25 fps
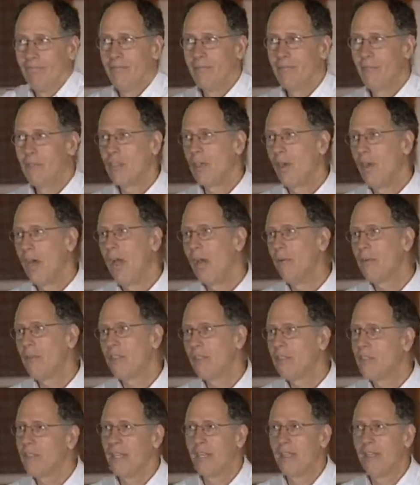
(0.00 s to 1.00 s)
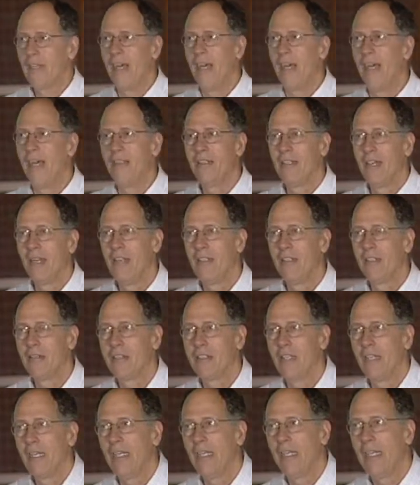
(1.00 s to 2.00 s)
so I would just say that.
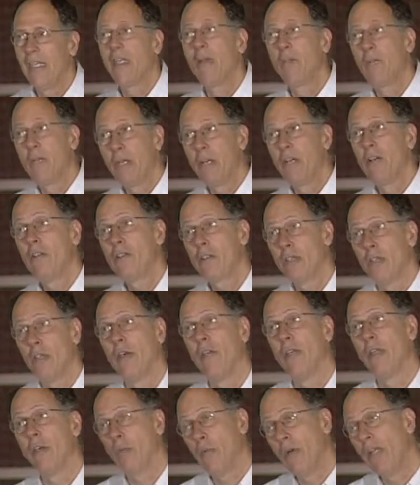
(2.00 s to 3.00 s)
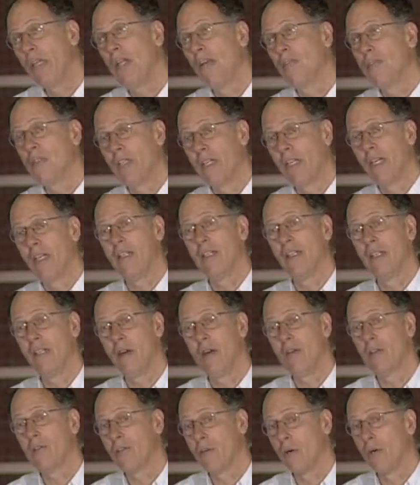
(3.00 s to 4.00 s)
I'd say it appears, though, that we have said in
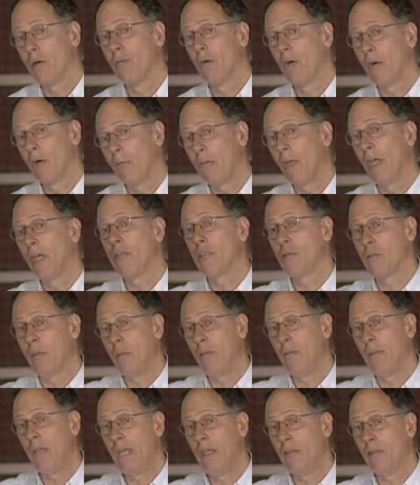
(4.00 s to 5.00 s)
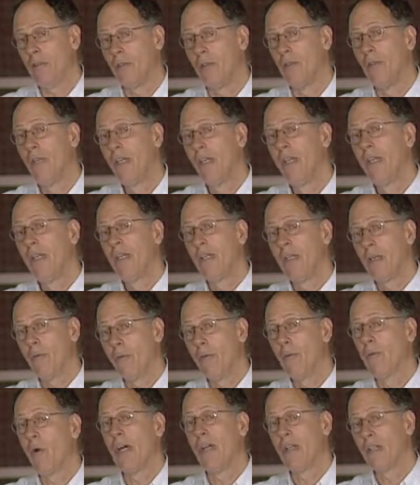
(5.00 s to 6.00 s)
our stormwater management manual that
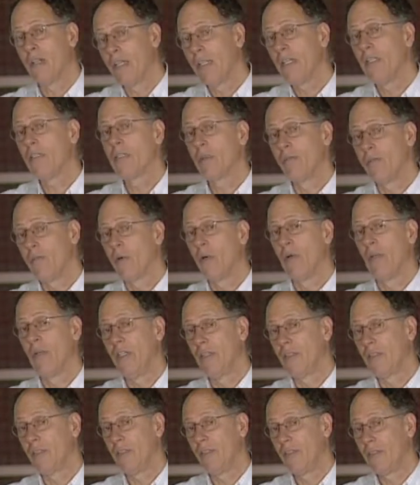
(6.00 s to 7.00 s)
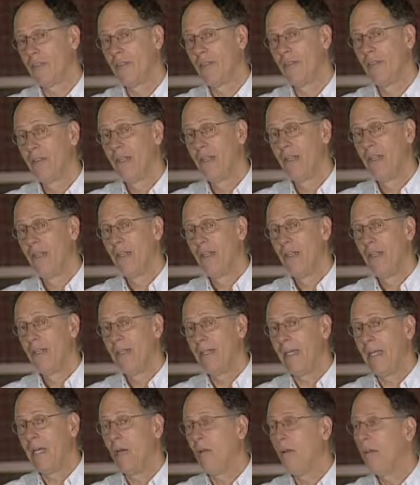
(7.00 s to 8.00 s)
we want at least four inches.
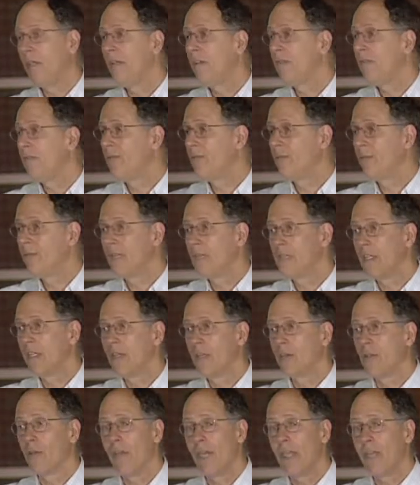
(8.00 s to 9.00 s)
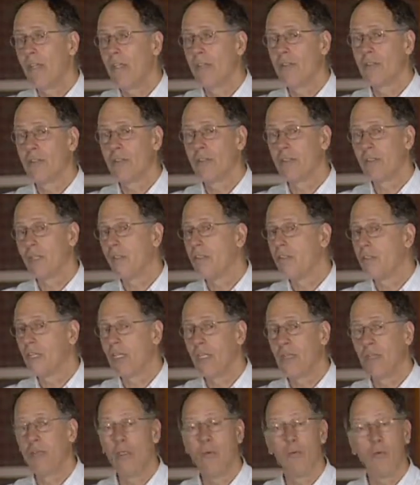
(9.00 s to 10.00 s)
Now, if six or eight inches doesn't
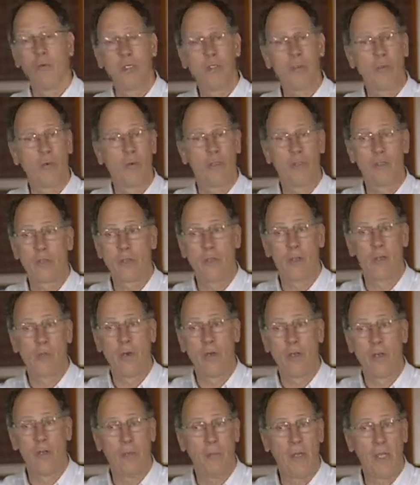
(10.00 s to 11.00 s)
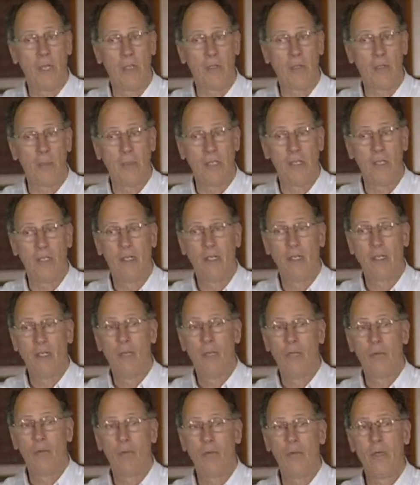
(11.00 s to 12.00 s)
give you much more stormwater management,
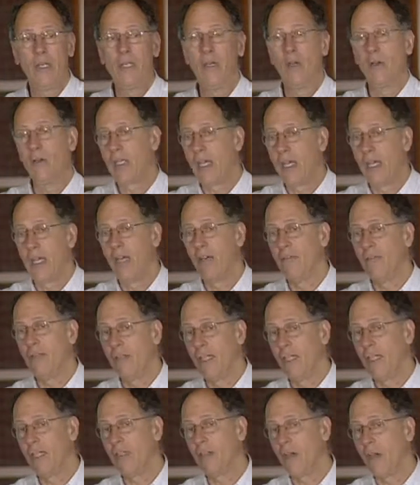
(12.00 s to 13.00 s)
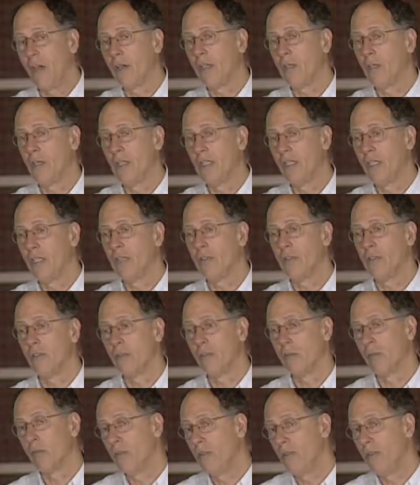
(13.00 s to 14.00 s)
we don't have any documentation
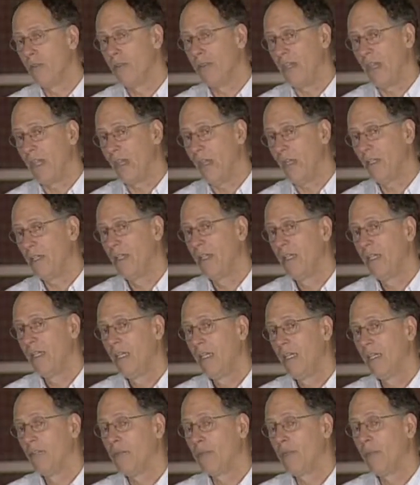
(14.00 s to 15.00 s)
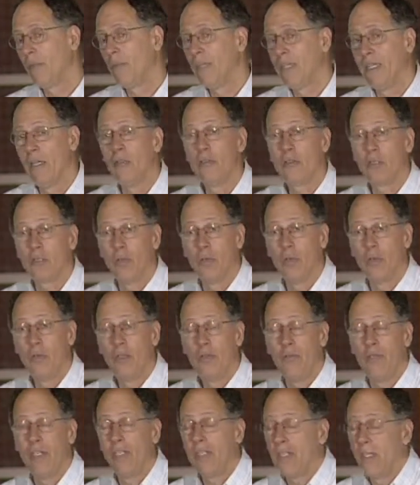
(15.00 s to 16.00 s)
to prove that. If somebody else can
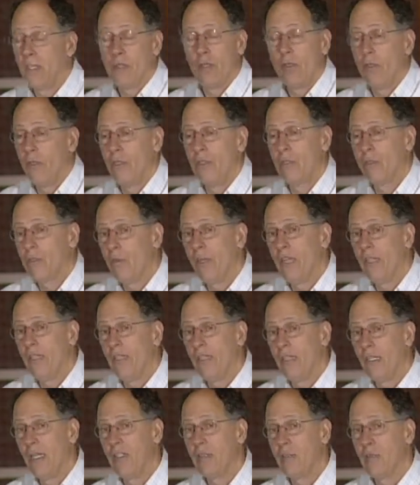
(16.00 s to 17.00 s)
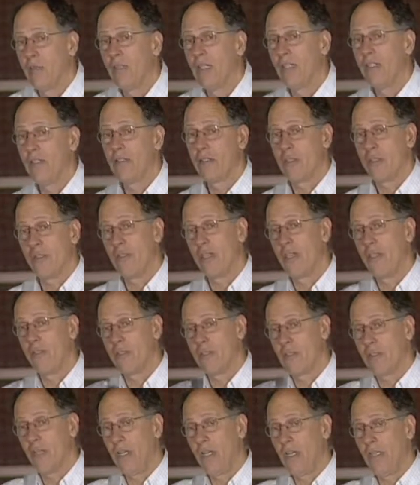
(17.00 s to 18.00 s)
prove it, that's always great as it relates to their
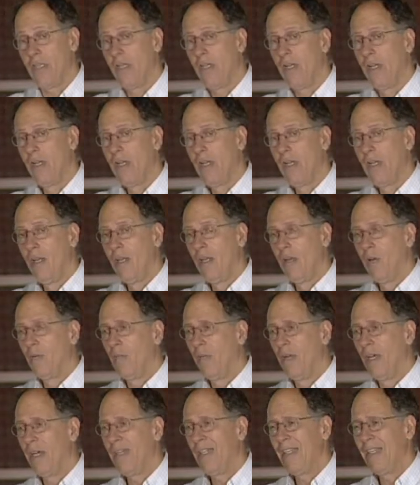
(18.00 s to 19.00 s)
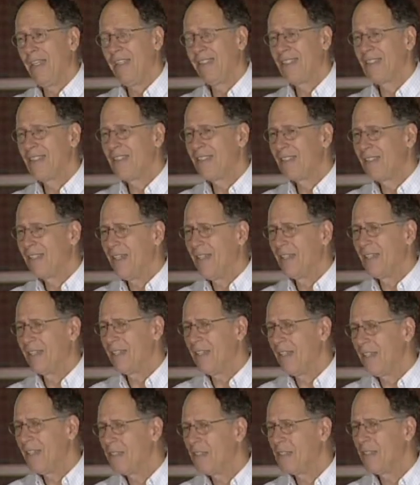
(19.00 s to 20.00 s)
study. But it's it
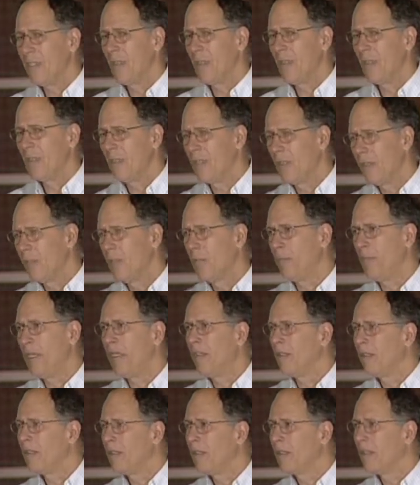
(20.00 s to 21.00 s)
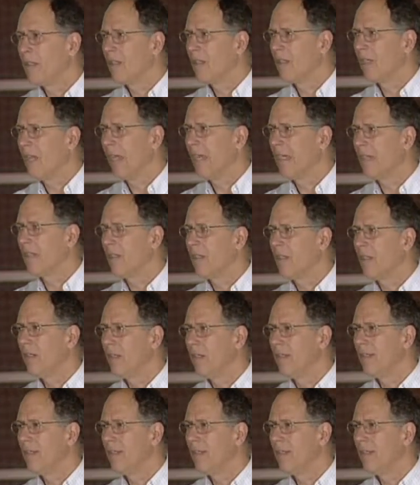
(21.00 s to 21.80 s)
does seem a little bit like